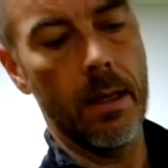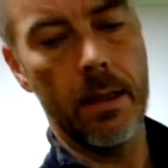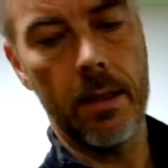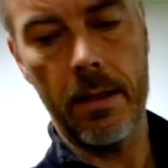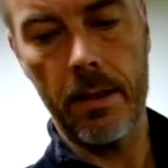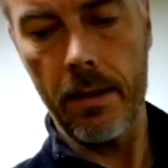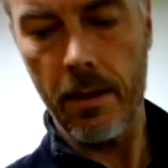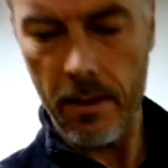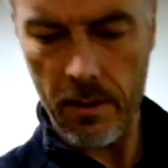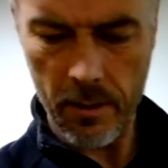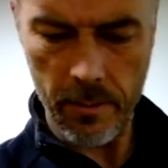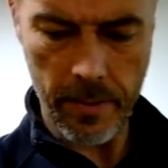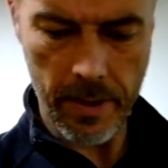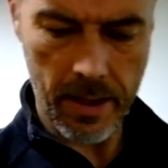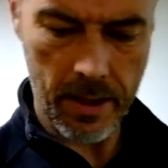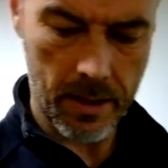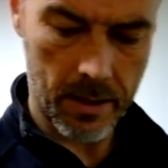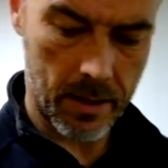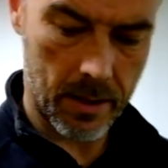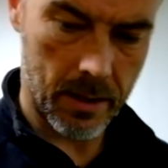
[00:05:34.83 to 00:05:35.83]
It's not too
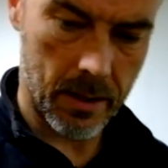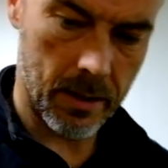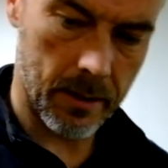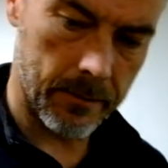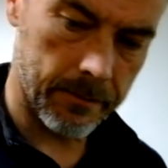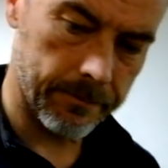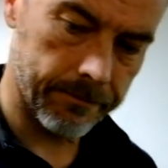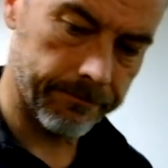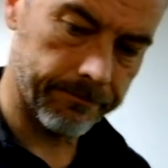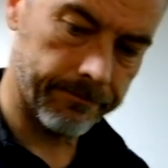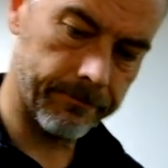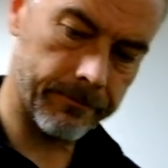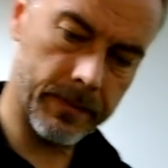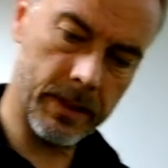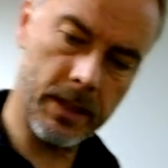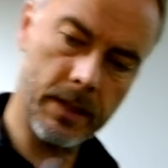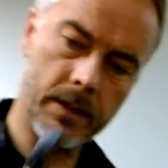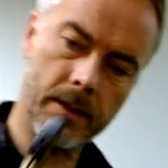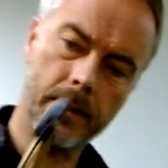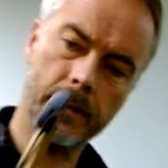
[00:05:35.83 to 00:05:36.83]
bad,
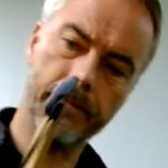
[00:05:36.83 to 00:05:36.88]
but